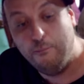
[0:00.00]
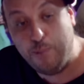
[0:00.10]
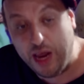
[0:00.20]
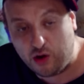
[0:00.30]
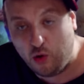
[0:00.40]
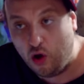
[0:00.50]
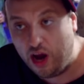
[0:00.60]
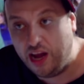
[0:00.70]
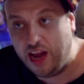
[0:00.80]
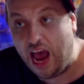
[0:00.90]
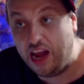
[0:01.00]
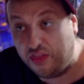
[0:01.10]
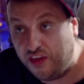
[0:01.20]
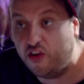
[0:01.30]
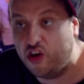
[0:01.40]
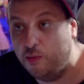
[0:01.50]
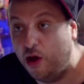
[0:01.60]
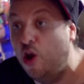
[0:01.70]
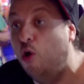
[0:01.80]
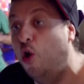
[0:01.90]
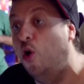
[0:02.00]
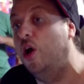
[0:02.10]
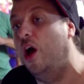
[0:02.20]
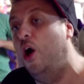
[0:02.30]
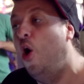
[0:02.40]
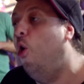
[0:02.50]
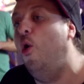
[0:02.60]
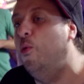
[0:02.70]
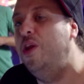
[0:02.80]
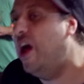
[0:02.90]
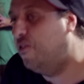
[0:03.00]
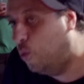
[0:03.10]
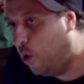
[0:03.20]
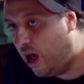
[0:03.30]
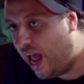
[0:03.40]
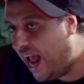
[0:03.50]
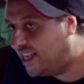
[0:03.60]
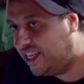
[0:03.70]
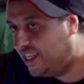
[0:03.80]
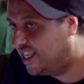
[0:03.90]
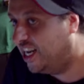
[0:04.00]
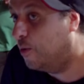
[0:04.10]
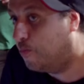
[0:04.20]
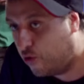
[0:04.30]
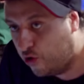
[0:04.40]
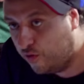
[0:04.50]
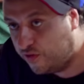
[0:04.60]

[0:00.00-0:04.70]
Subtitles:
Bitcoin and Ethereum are no longer, or never were SEC approved.